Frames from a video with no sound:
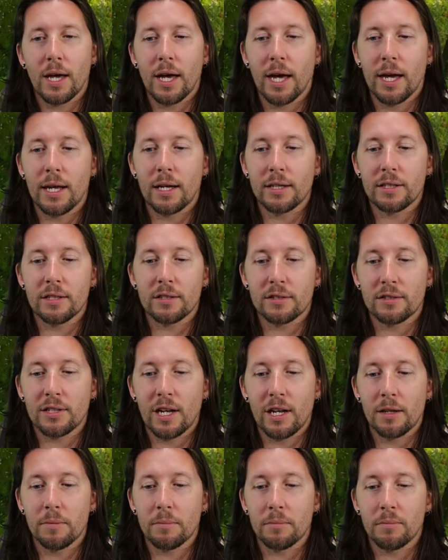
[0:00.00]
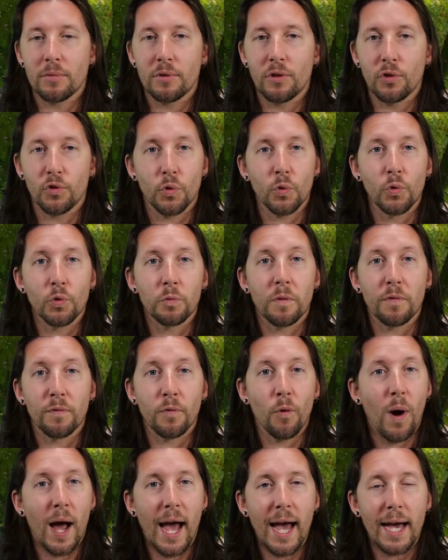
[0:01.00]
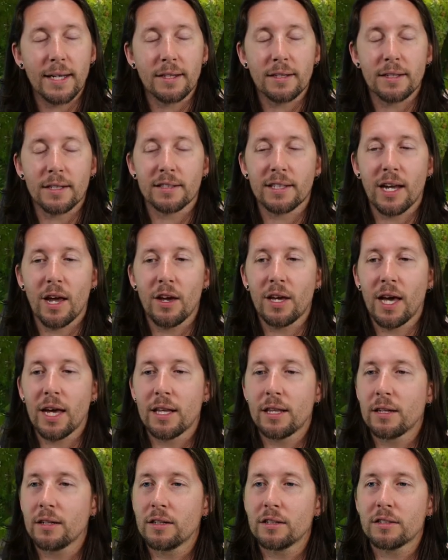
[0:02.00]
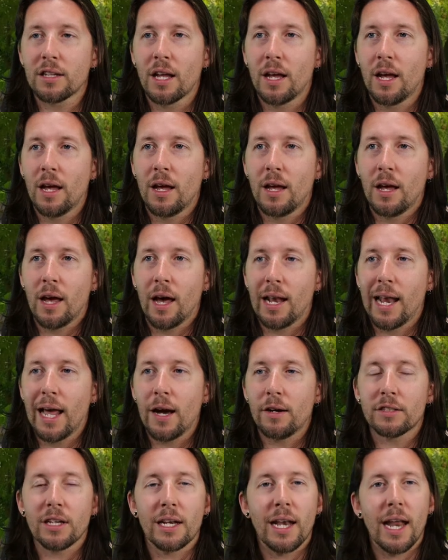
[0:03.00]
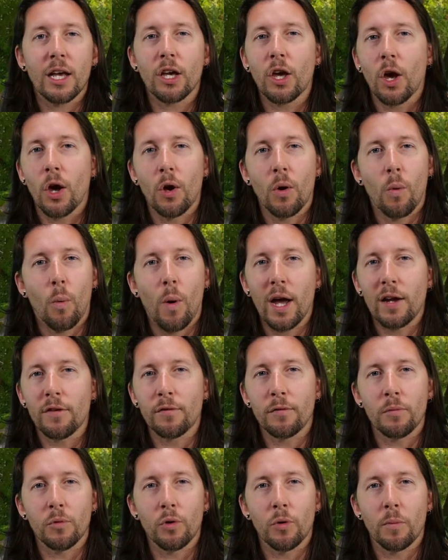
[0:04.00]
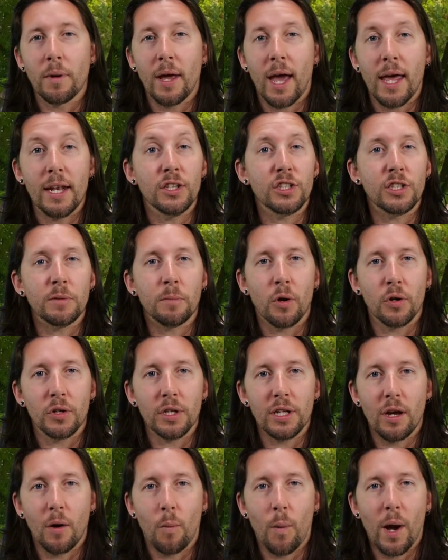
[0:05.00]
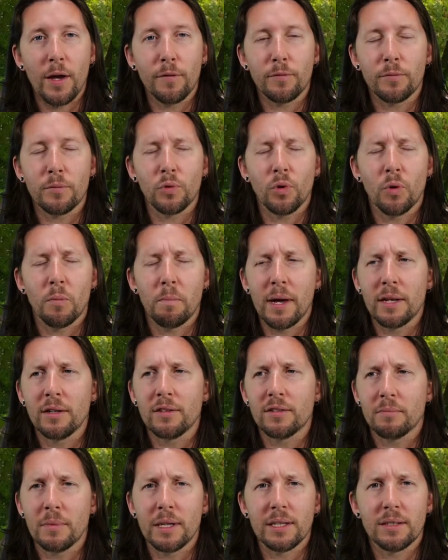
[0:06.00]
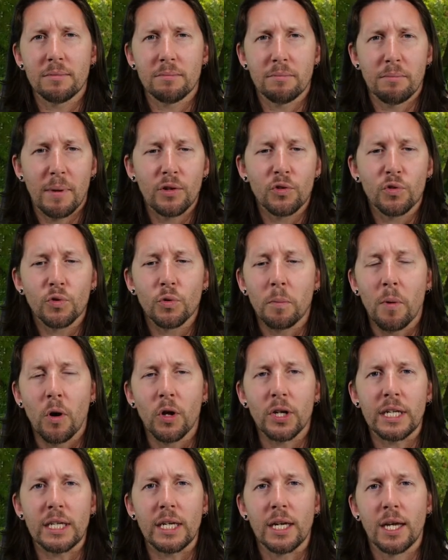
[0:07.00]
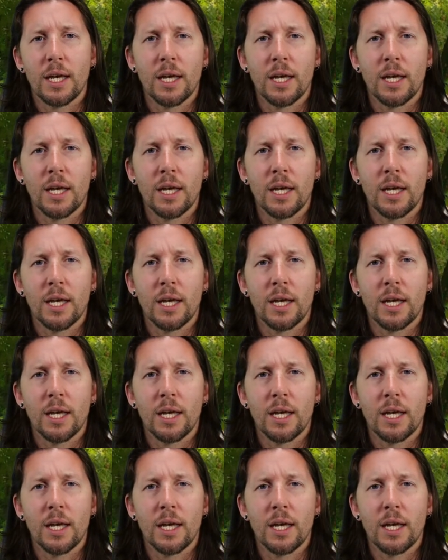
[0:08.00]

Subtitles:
And I just tell them the tools beforehand. And I say, okay, then just allow it to let go away from your energy body, away from your mental body.